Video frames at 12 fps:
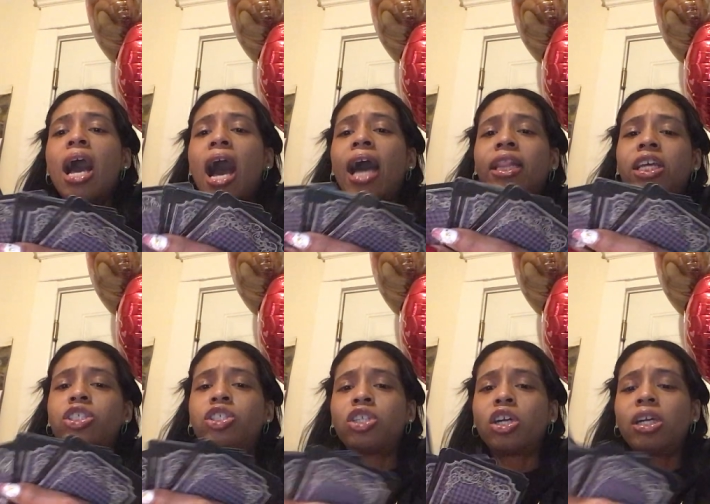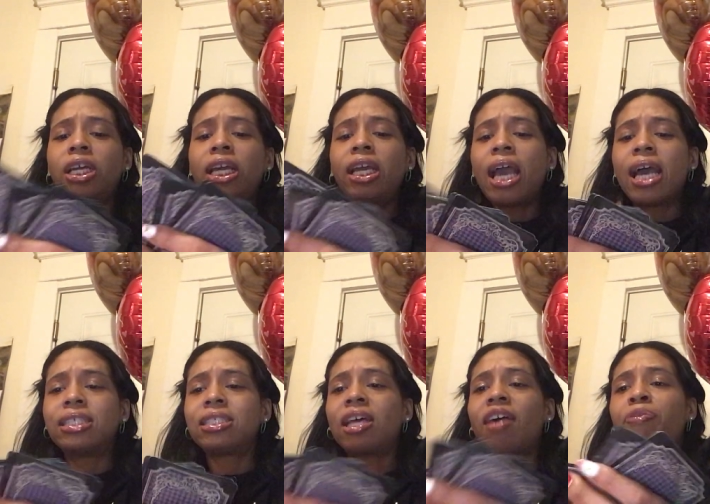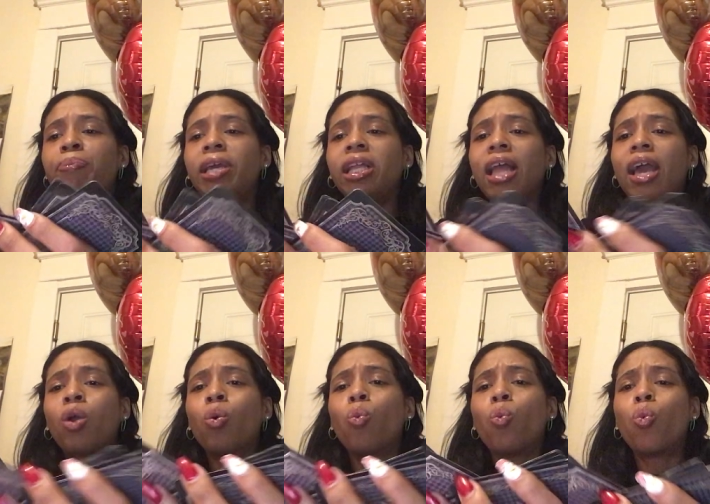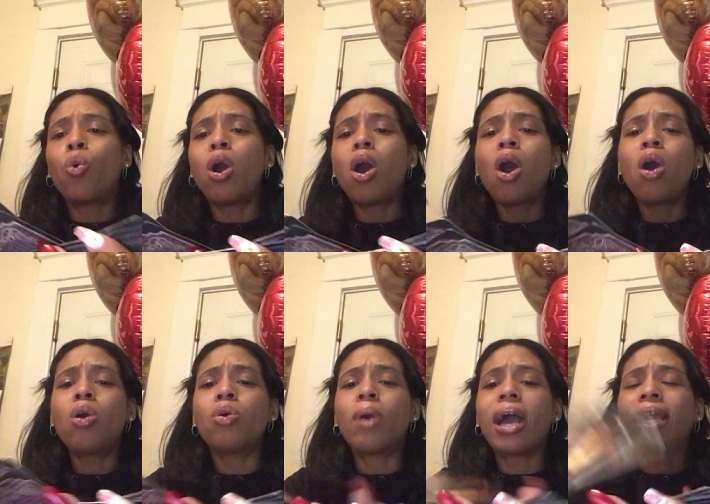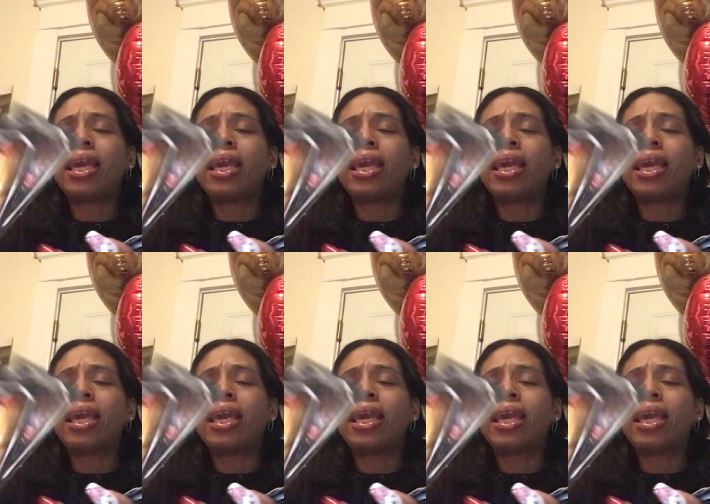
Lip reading: on this journey has left me like, whoa, I